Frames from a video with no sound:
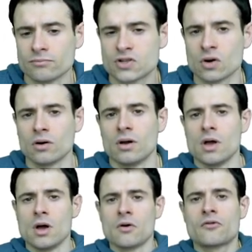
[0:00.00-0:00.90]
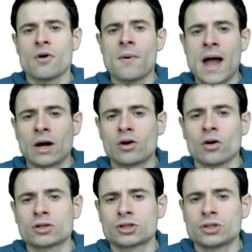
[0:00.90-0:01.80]
So from
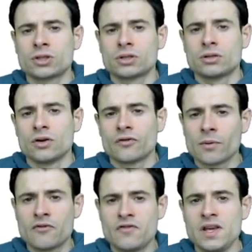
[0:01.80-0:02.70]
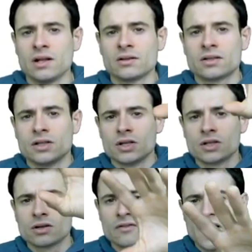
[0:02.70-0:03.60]
agriculture, from the field
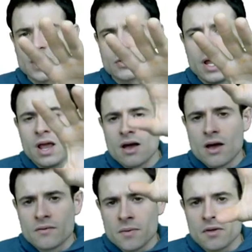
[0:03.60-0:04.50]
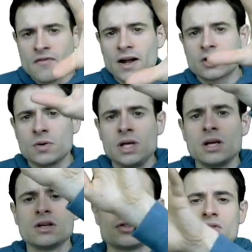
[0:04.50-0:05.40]
to the factory, from the factory
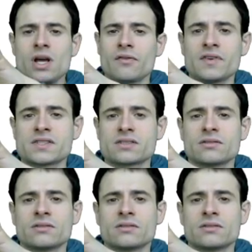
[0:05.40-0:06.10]
to the office.